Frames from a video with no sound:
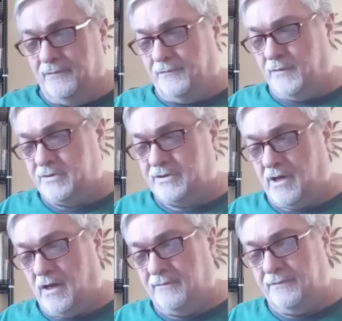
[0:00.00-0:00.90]
First
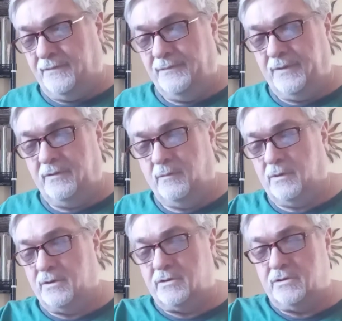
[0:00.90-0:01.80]
off, I
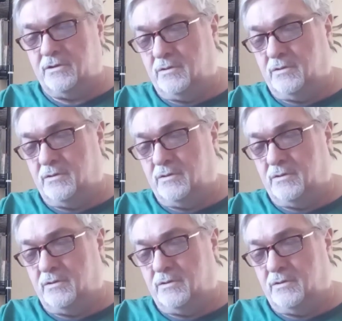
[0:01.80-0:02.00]
wanted to